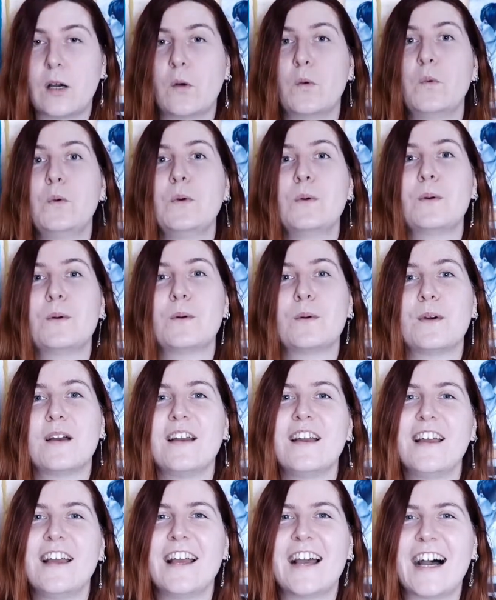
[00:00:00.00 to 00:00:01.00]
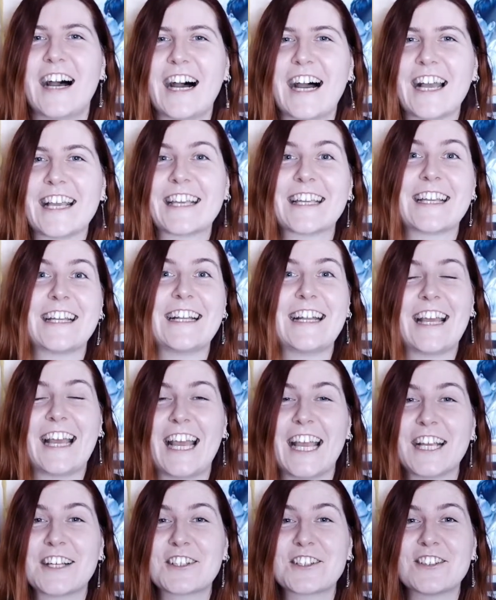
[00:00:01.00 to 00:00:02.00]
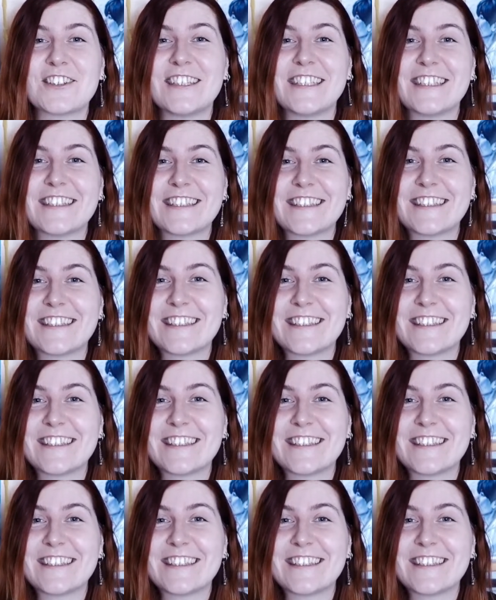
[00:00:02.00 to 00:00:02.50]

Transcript: Ooh, I can actually